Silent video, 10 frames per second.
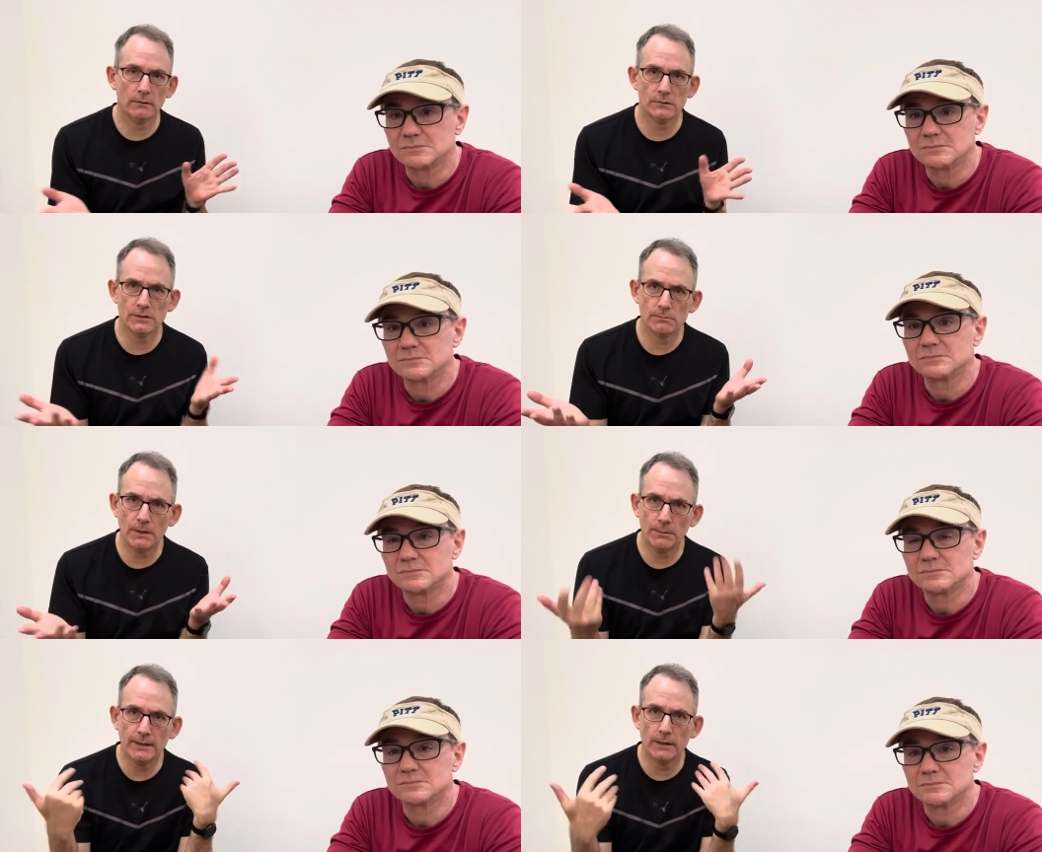Speaker 1: Just maybe
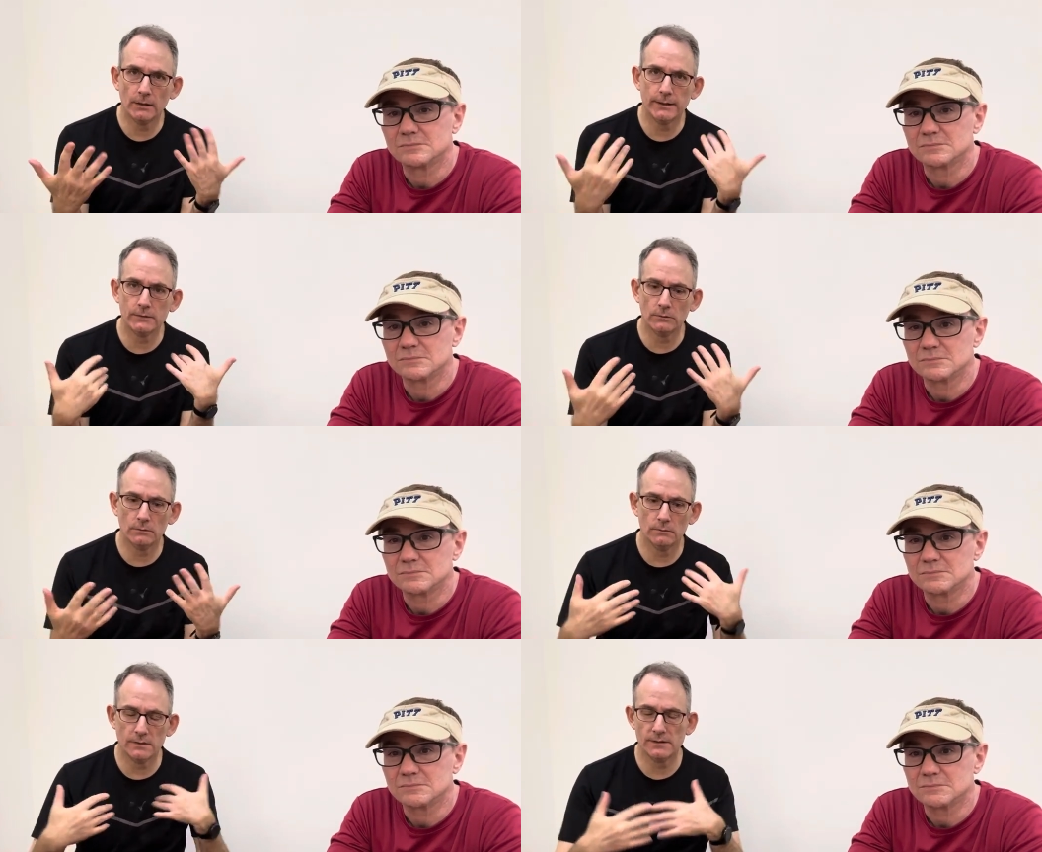they like to
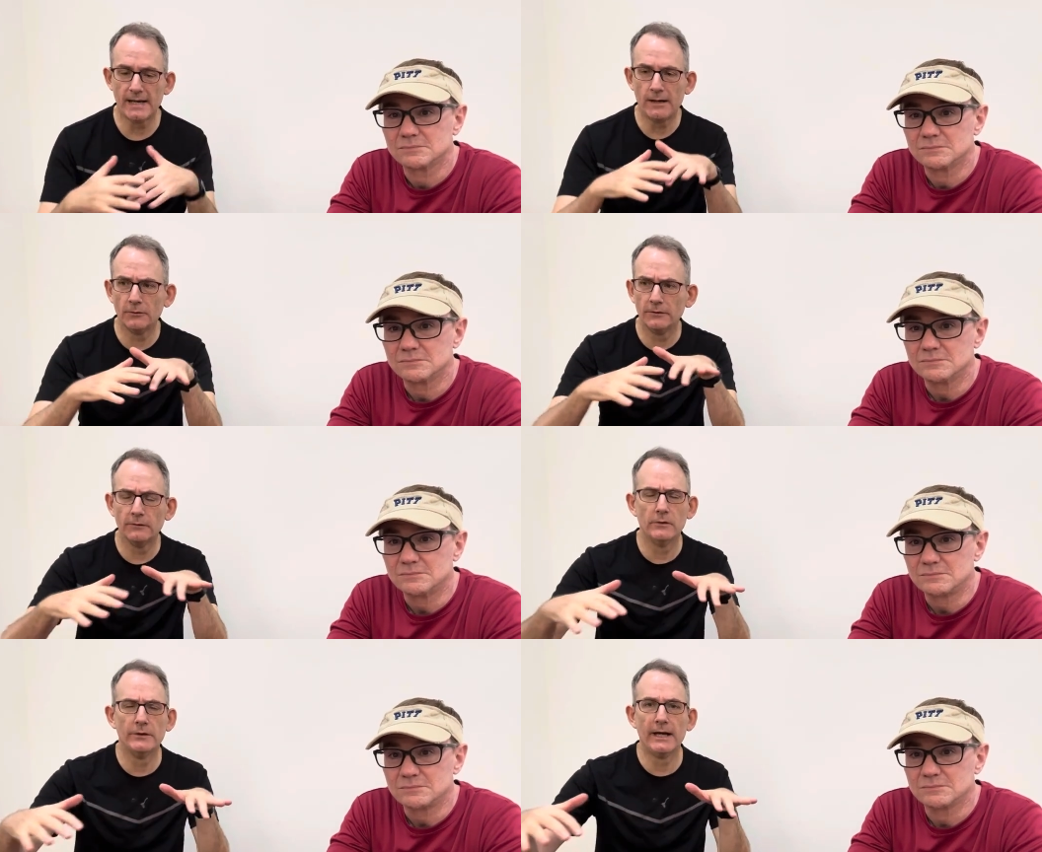the sound
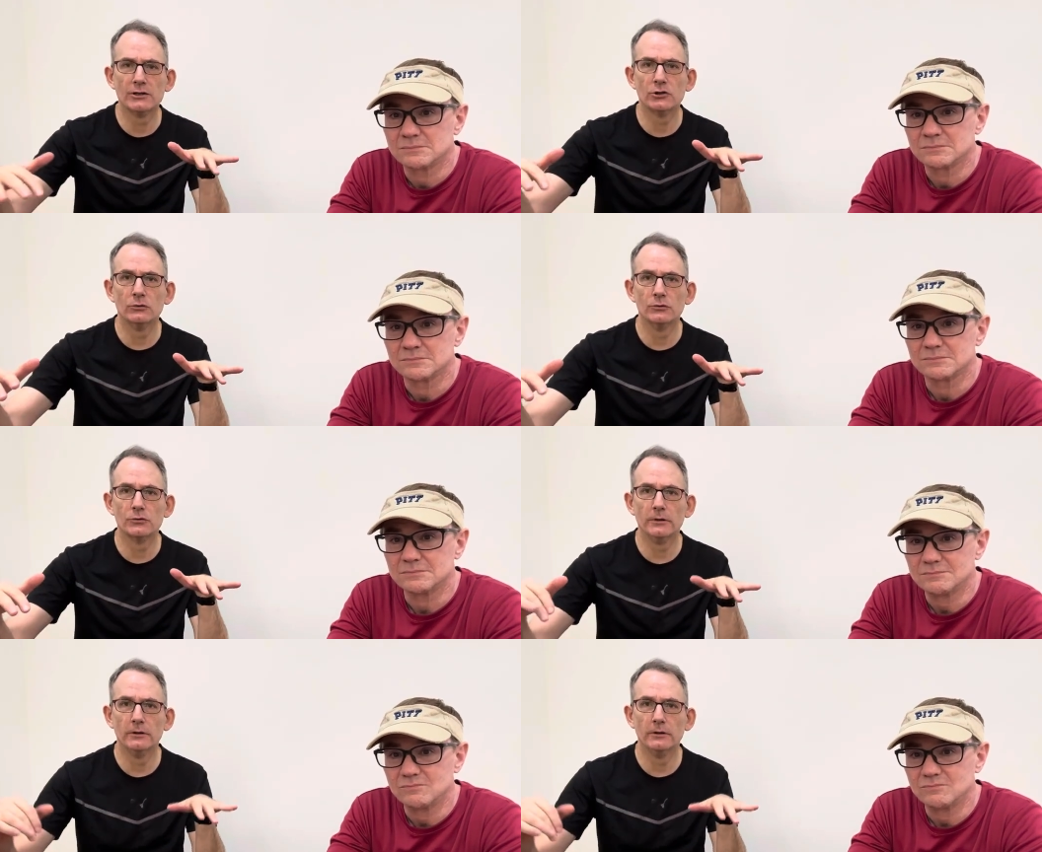the National Trail.